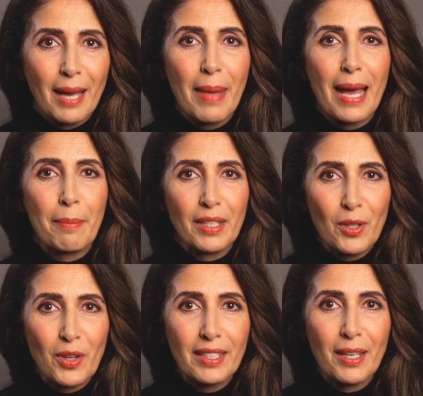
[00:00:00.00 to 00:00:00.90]
I'm happy
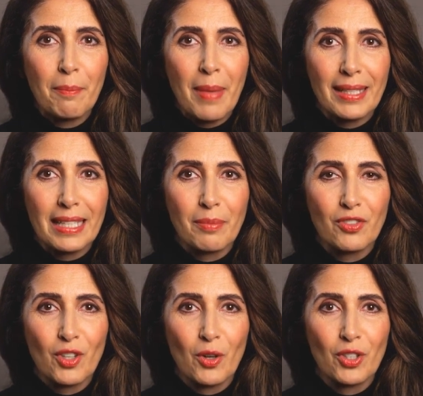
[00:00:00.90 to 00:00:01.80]
you're here. My name is
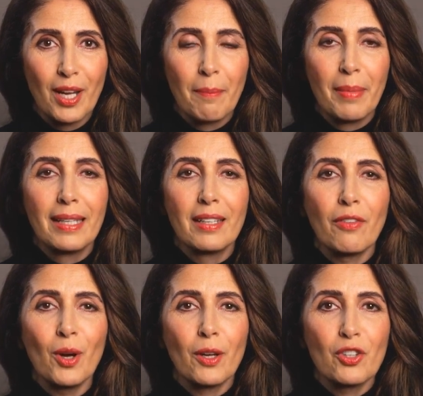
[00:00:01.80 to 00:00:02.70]

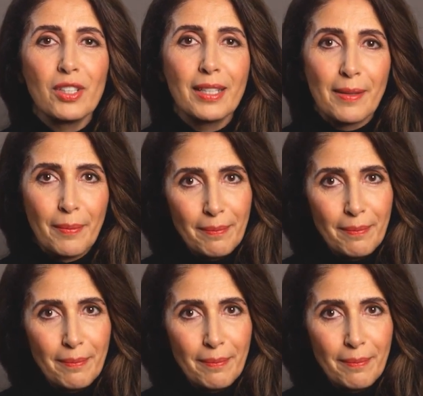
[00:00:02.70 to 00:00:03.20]
Doc.Med.Farshi.